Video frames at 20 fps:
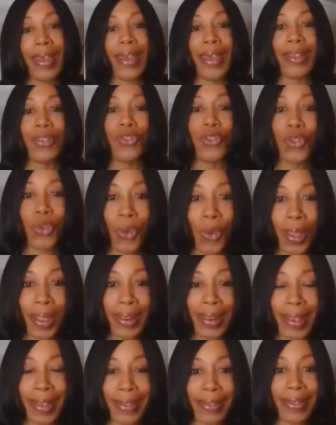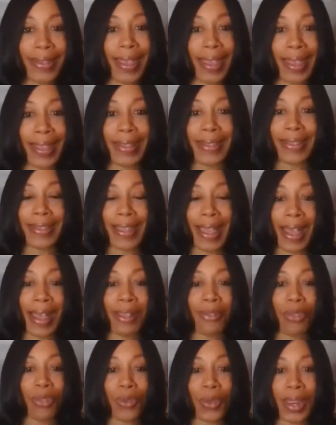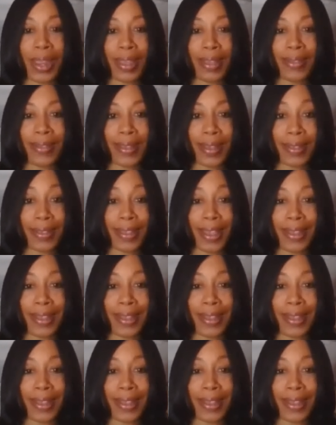join us inside 3D Success